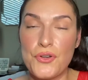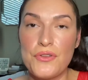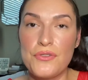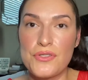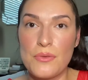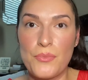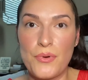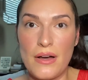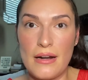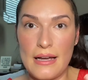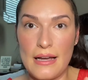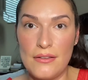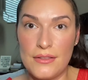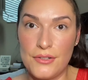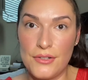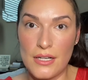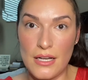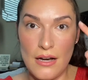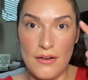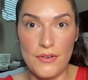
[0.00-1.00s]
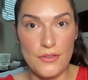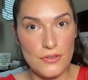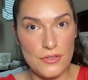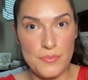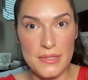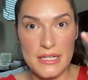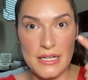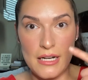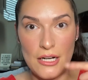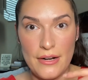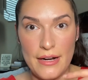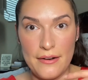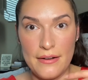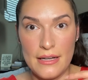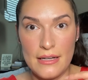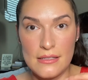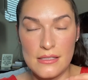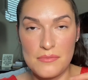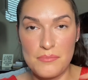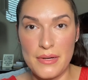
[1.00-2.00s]
some product out there to cover those particular
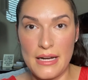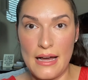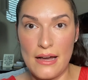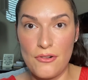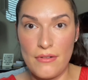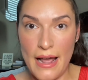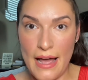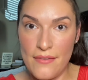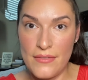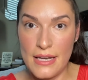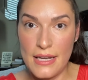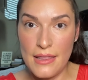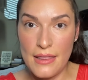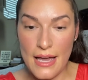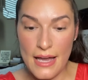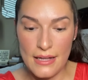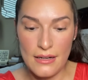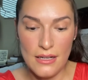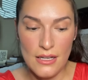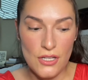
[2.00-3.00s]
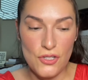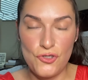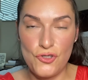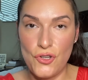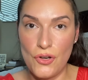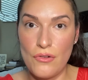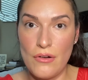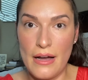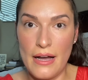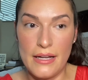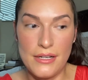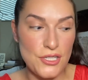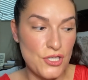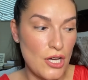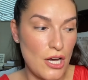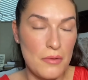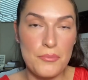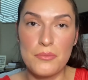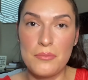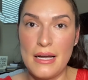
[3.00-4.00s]
areas, but I don't have any of that, so I just
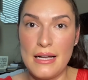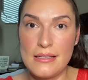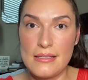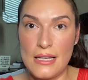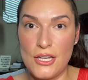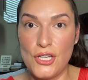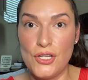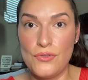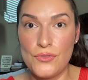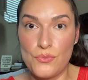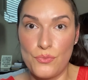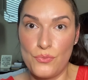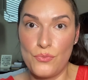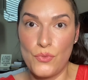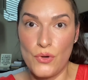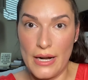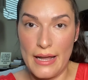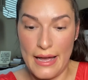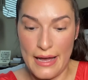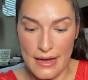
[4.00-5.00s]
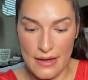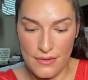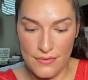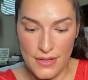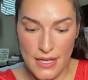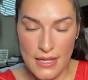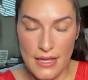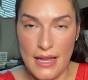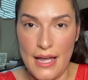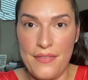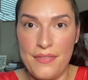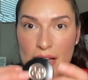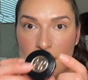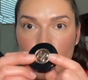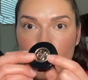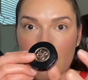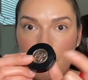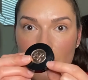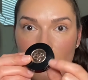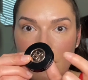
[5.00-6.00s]
compromise and use what I have, and that's
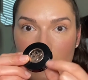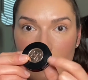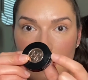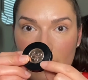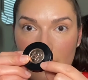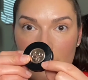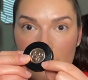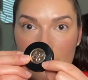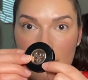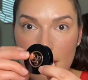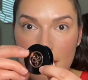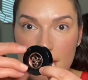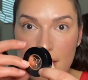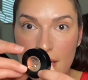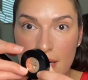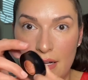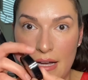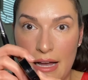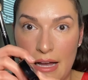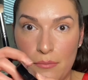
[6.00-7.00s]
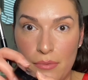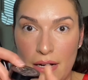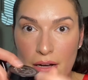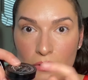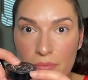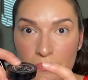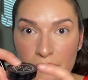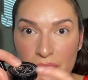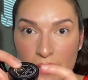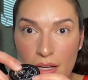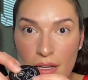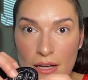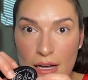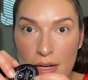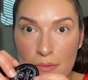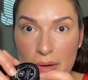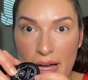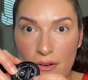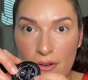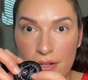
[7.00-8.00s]
what I'm using, the Anastasia eyebrow
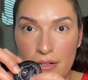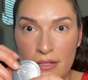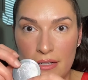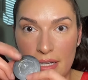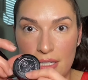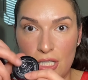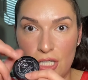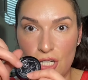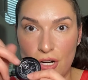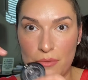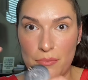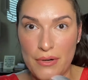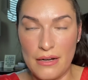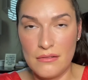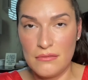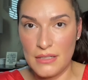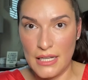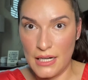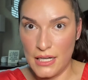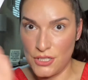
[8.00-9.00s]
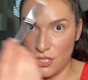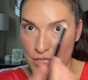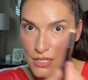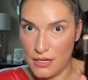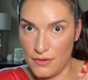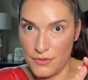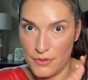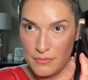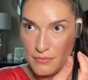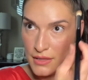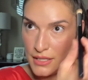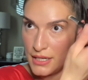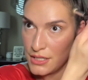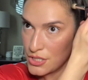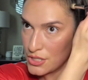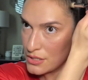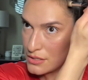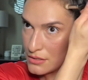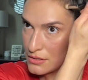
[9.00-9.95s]
powder in the dark brown, and I just cover the edges.